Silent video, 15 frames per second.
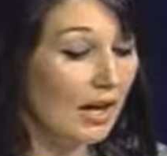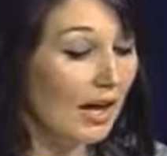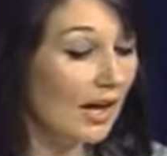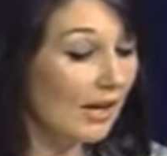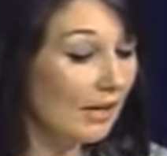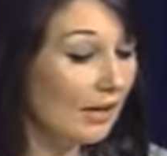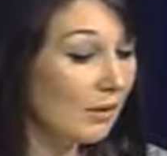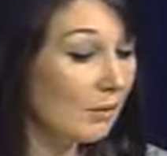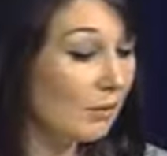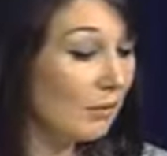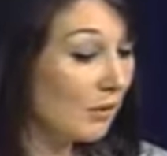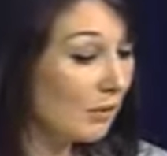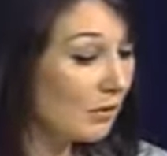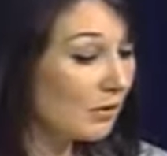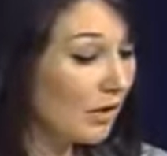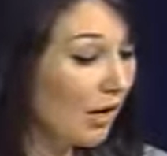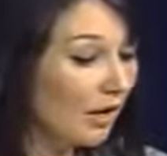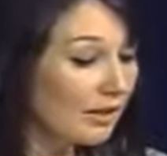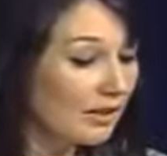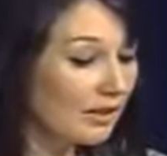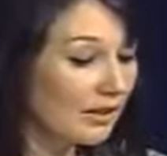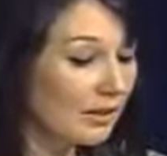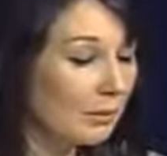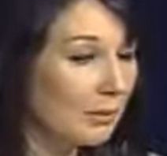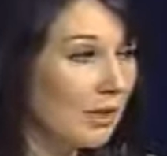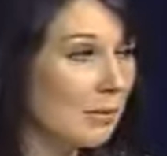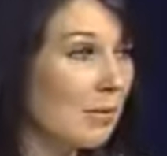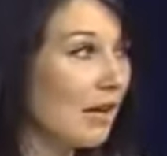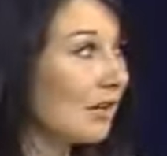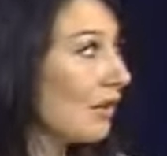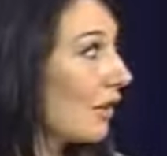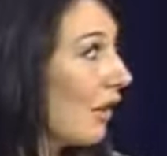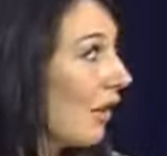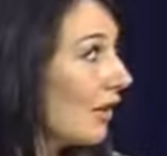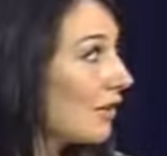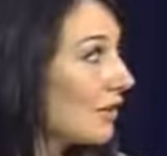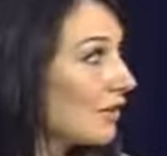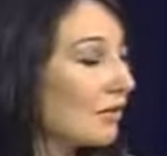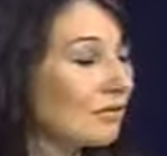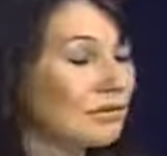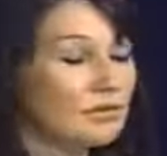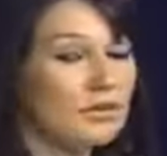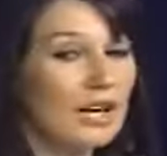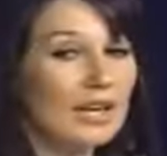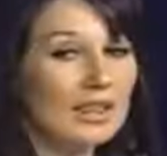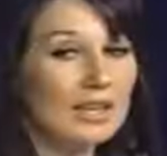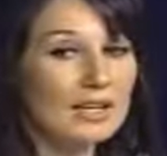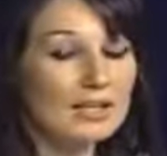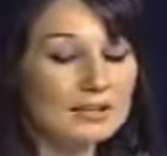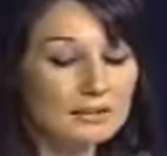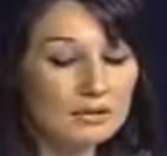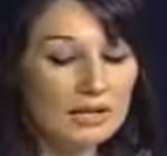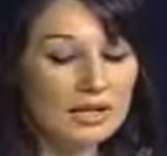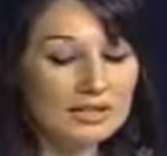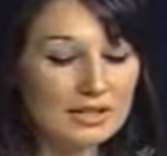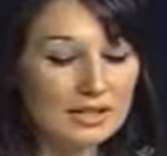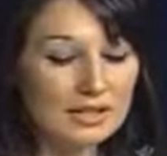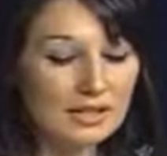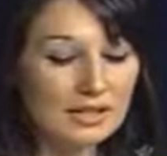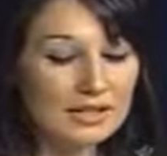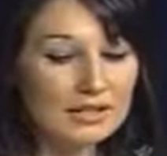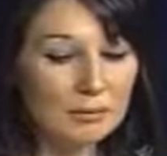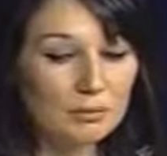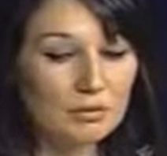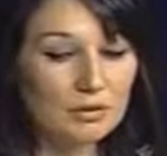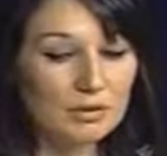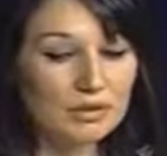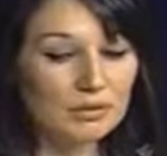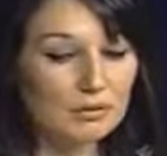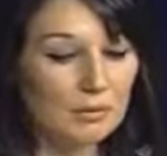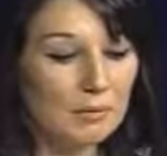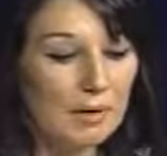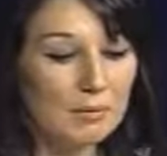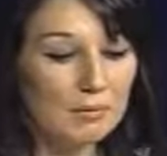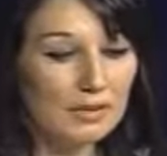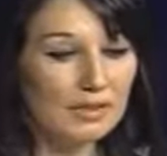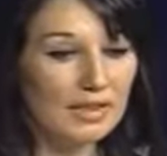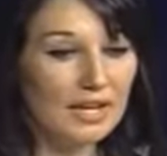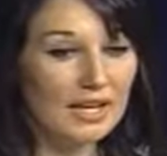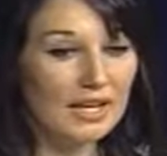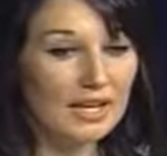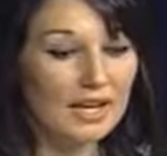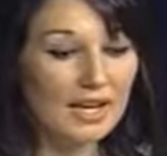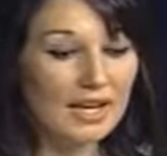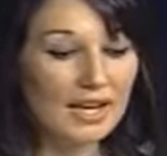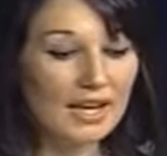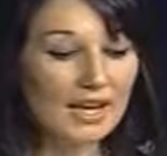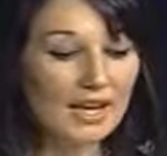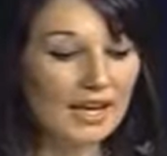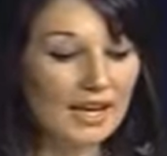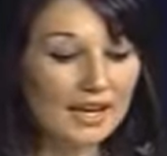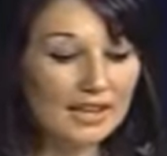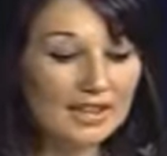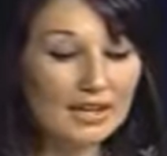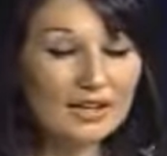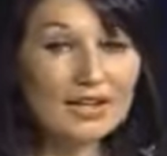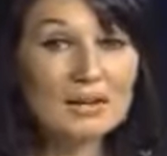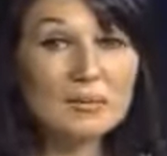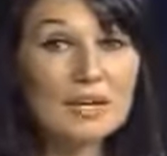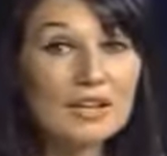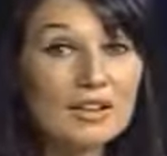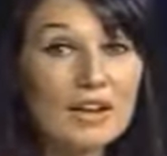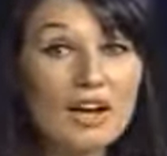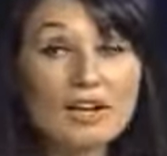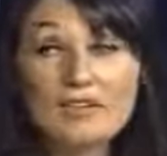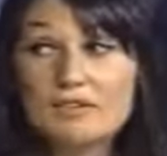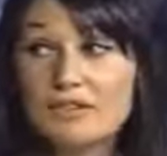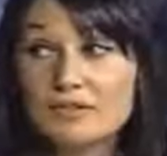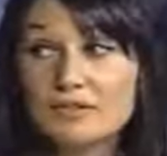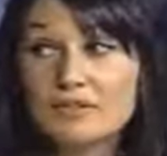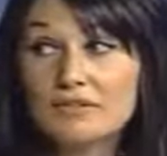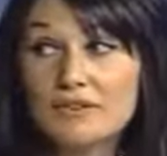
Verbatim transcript: And when we talked a little bit about the causes of stress, stress, I think it's important to remember that it, there can be a lot of different